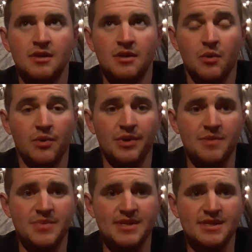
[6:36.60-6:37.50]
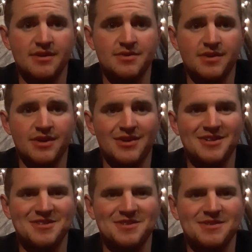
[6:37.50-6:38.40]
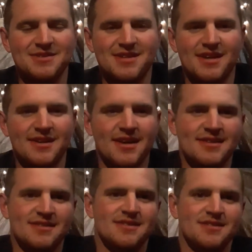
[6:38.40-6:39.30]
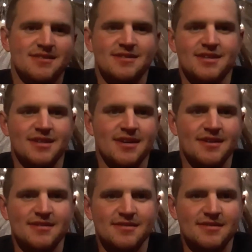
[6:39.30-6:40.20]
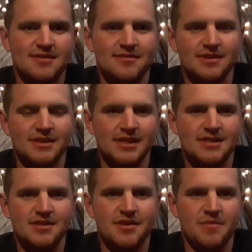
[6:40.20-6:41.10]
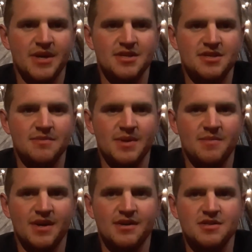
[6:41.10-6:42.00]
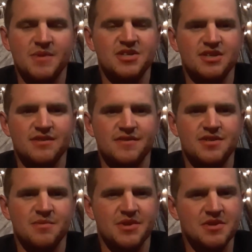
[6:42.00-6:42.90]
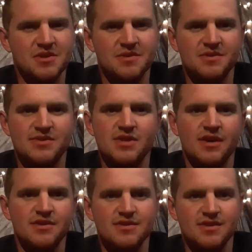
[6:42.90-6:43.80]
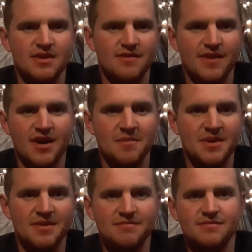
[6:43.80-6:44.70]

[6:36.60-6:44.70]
We're really busy, always running around, so it's kind of nice to just sit there and really get to know your patient a bit better, especially if there's someone new, it's not used to the environment.